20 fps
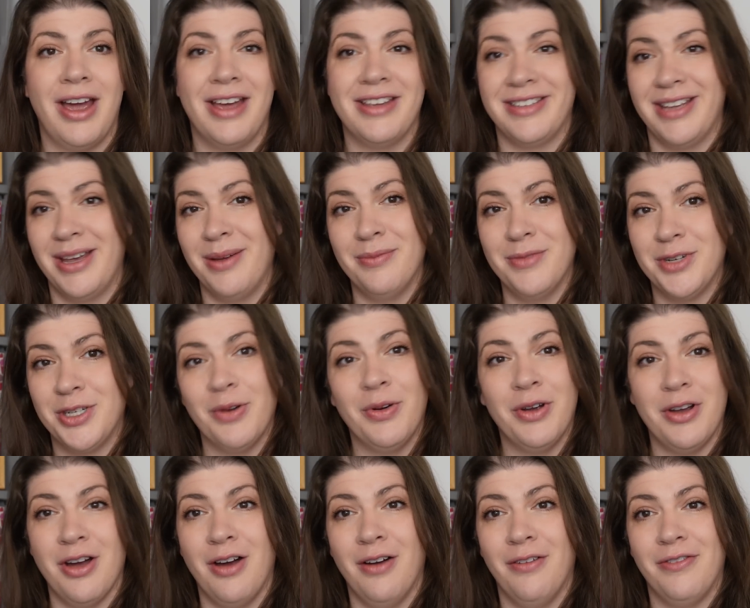as I'm
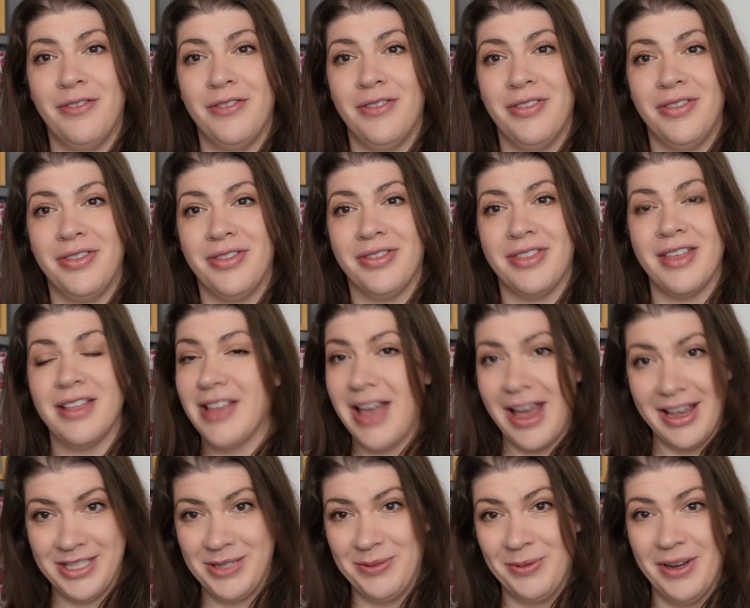showing off the
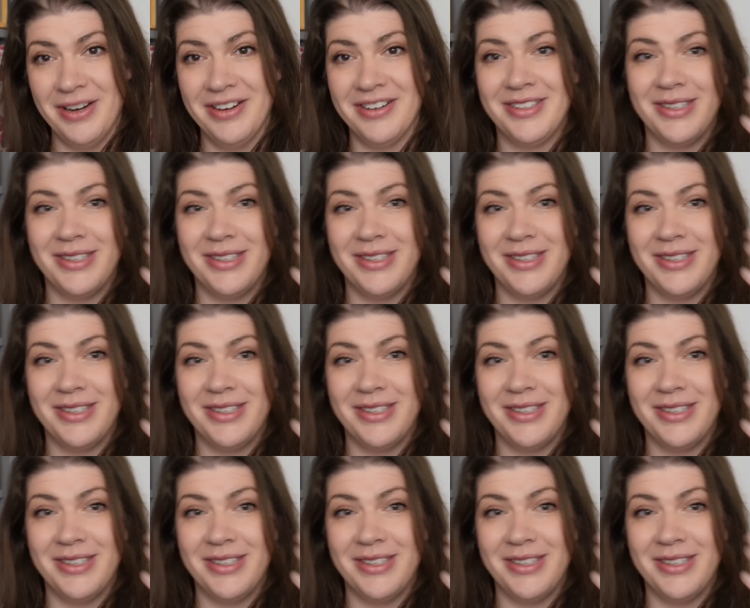last one.